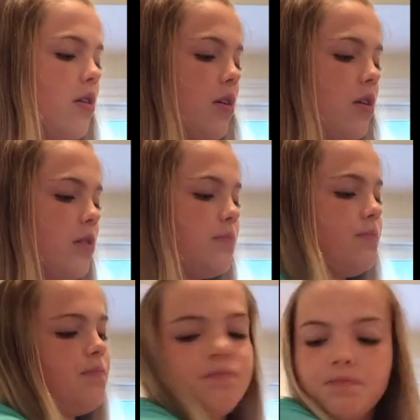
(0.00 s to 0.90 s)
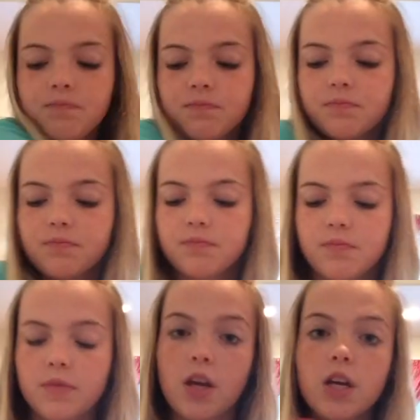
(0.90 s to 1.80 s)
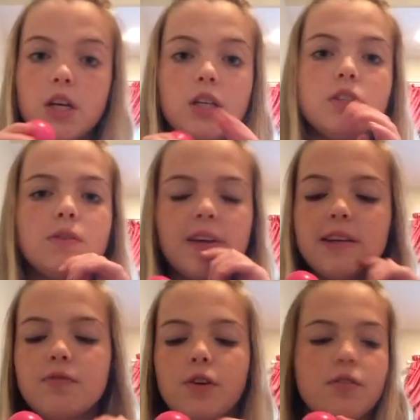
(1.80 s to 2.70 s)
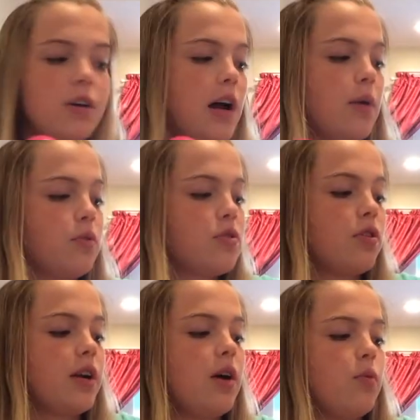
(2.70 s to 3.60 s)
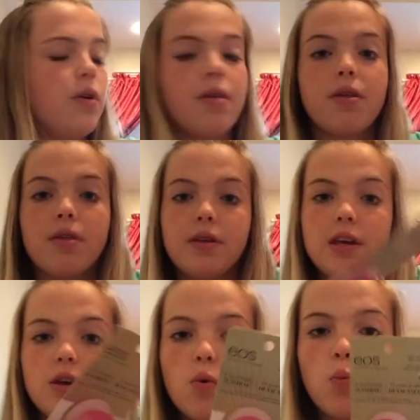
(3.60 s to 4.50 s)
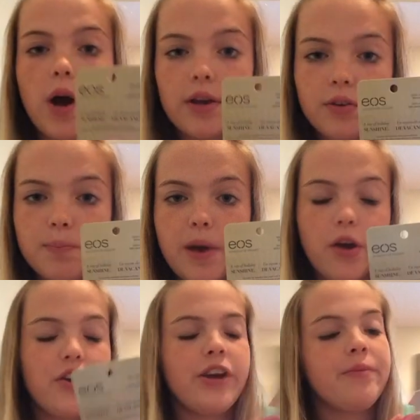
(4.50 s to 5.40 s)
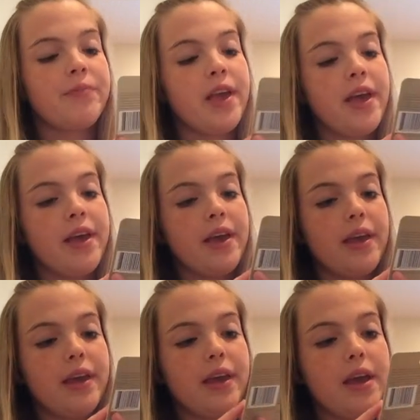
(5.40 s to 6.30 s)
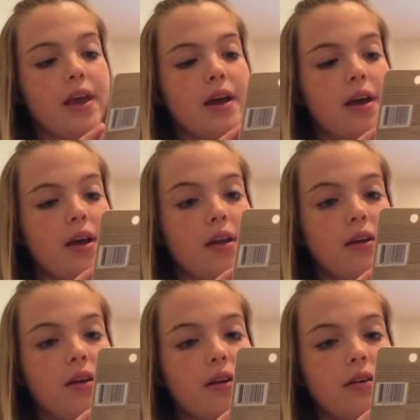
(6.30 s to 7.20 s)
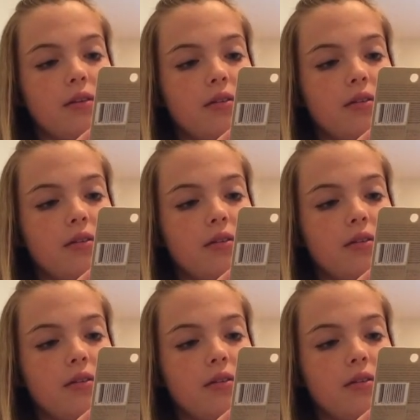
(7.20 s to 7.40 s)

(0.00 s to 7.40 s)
Um, so I guess first I will start out with the Wild Berry and